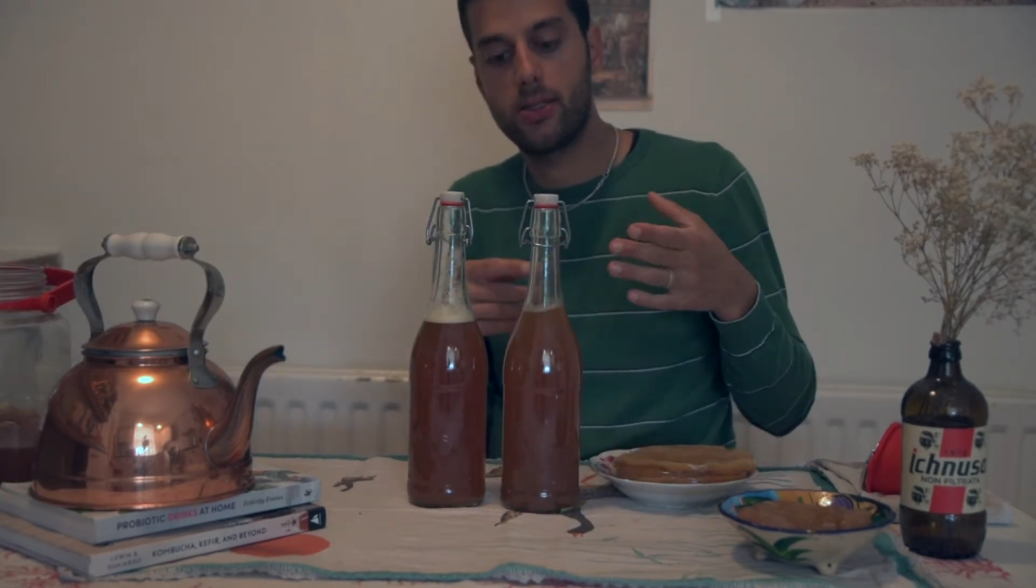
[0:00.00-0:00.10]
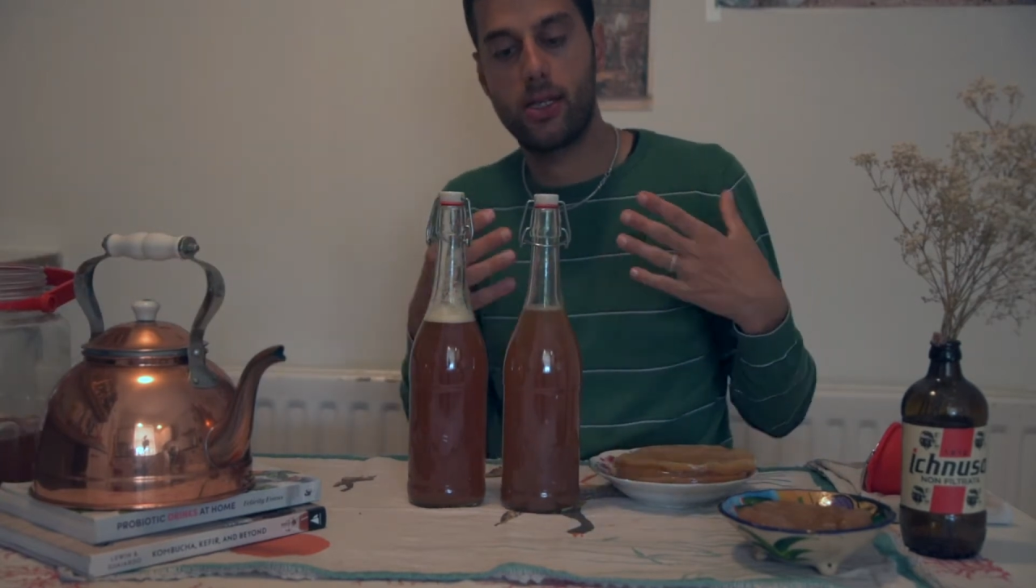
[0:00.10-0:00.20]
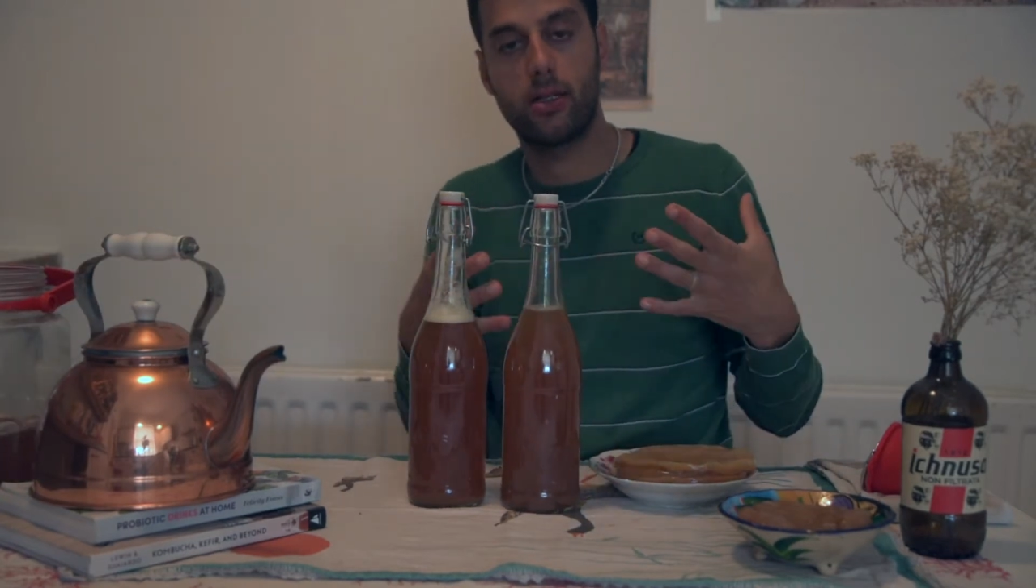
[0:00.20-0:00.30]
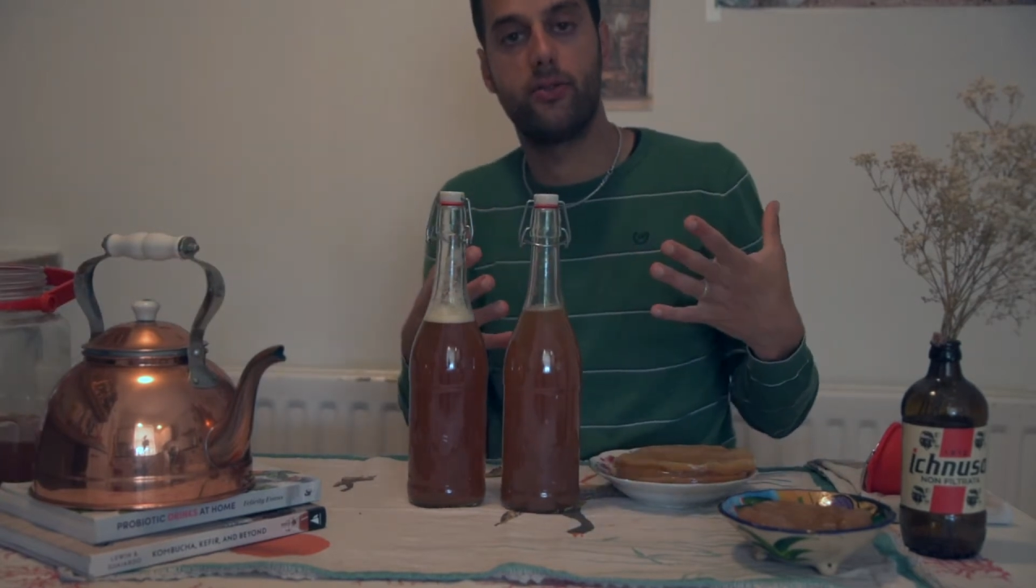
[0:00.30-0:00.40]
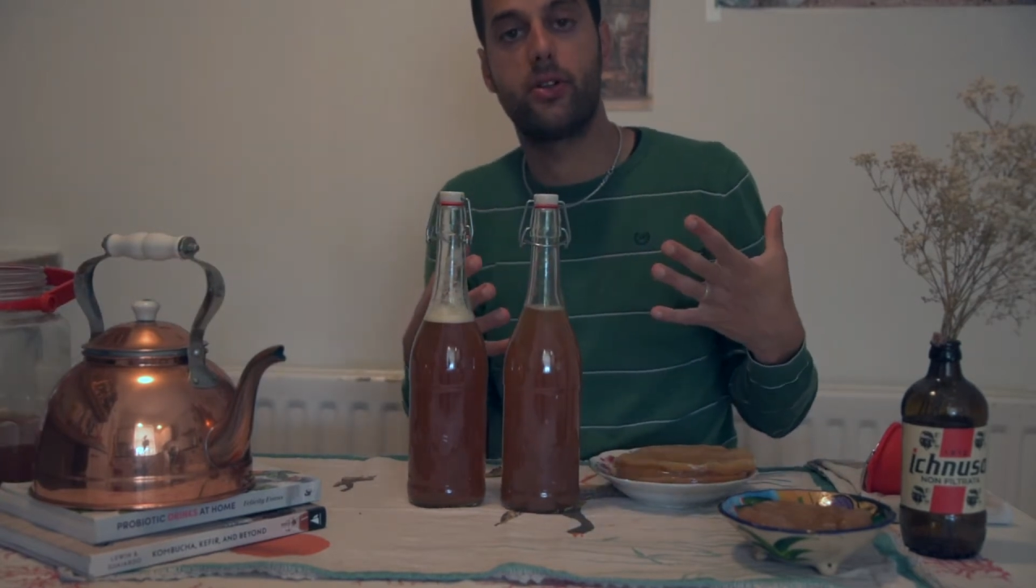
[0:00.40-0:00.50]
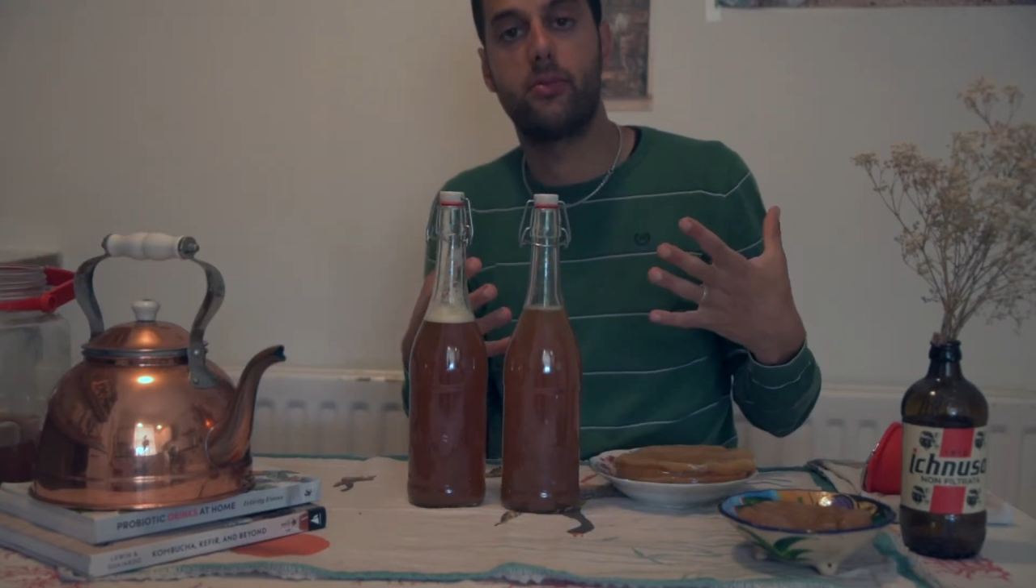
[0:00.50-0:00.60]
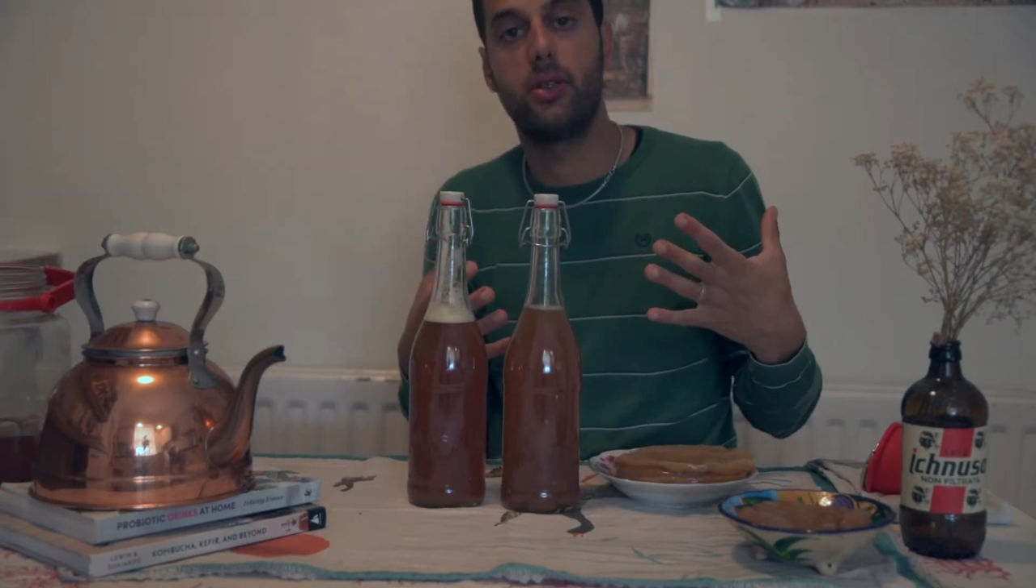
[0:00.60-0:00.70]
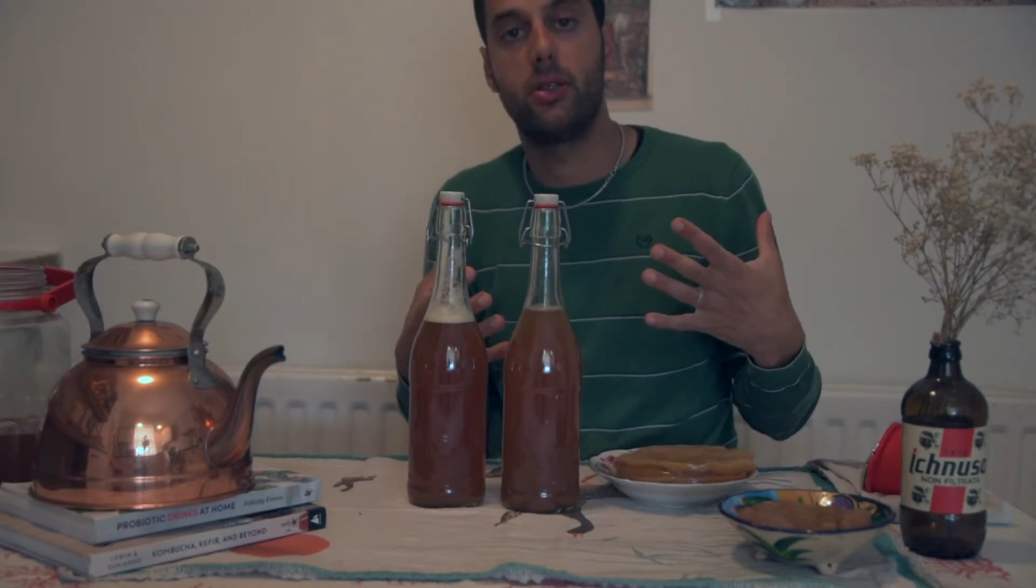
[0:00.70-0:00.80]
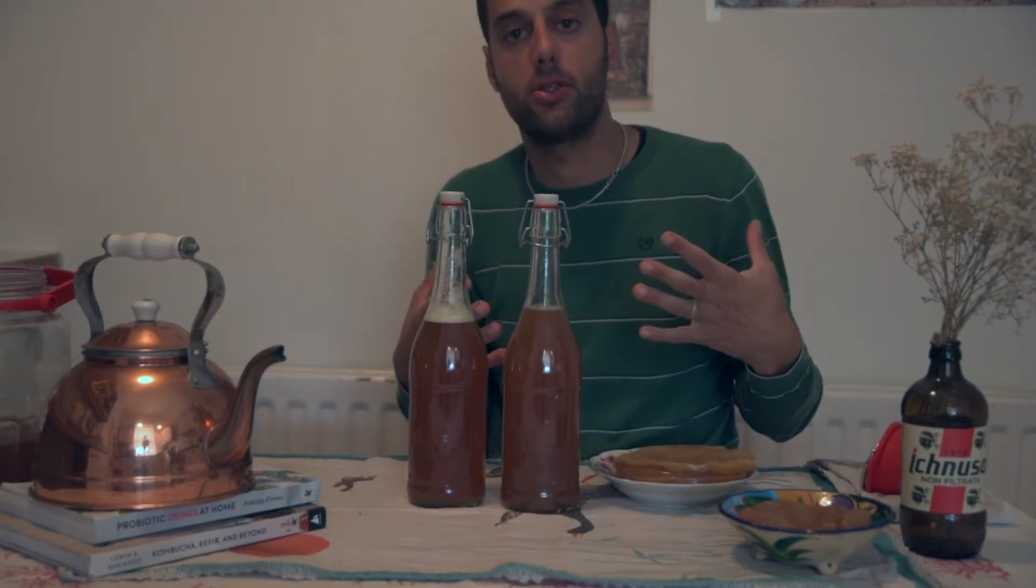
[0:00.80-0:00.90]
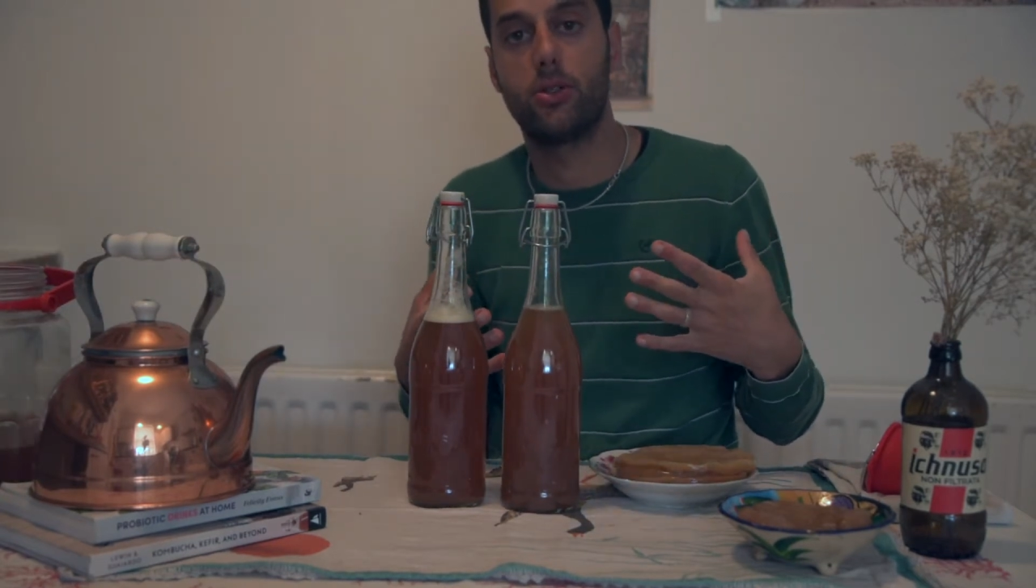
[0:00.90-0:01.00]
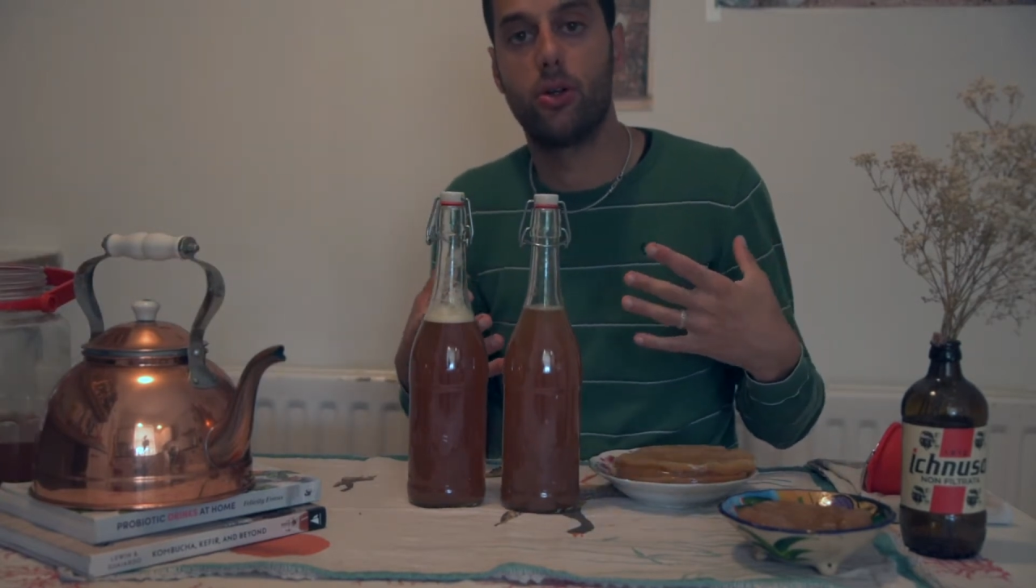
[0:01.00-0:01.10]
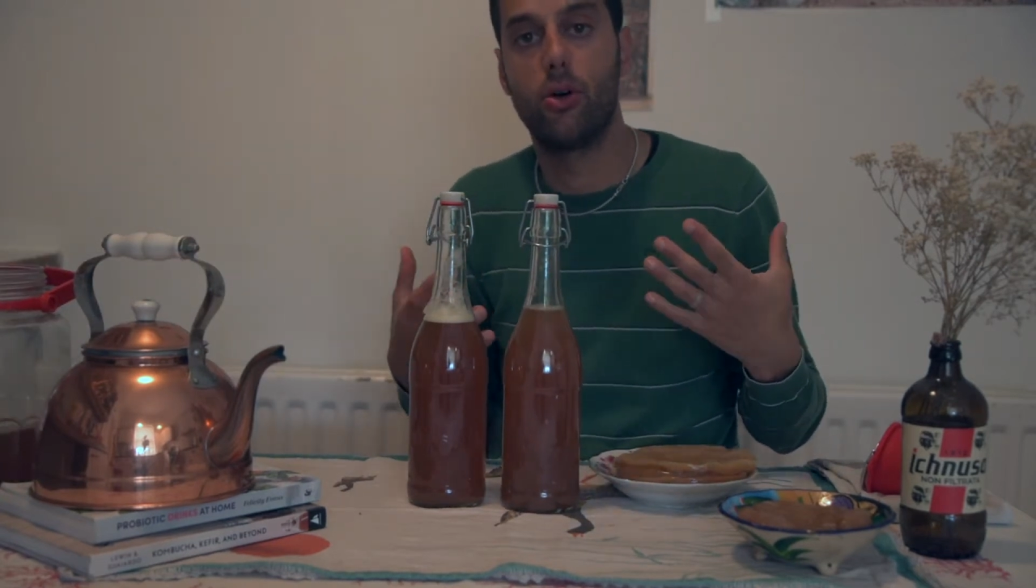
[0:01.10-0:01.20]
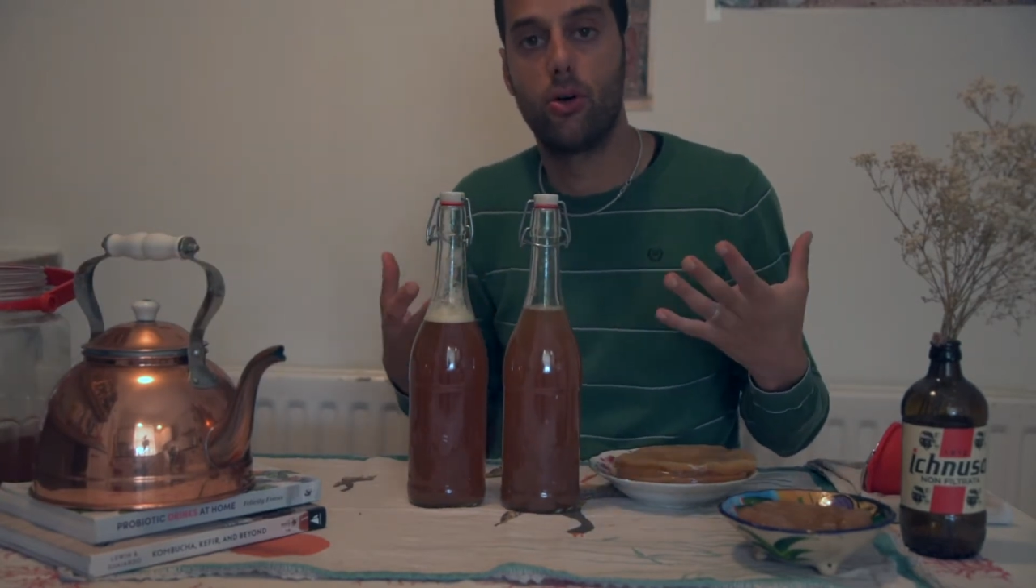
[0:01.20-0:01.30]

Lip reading: second fermentation,